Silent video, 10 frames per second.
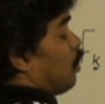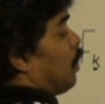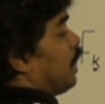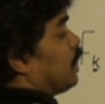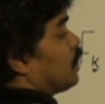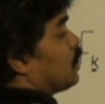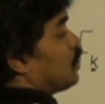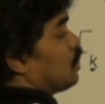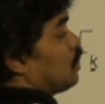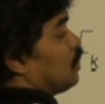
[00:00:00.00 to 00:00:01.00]

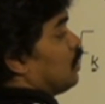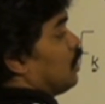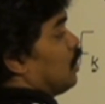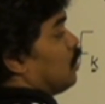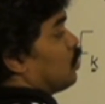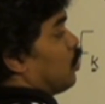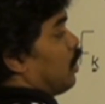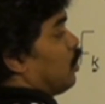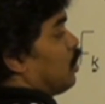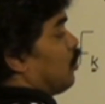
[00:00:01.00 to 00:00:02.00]
minus
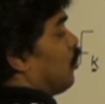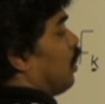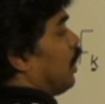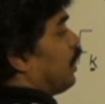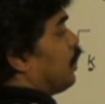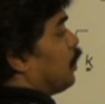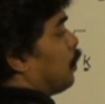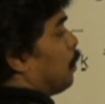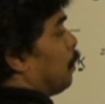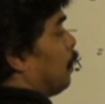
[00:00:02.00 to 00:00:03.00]
square root of phi
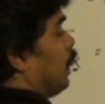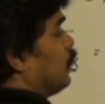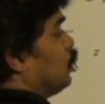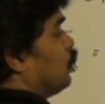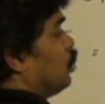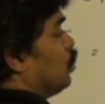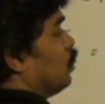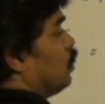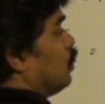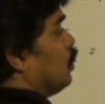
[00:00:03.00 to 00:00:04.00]
by 2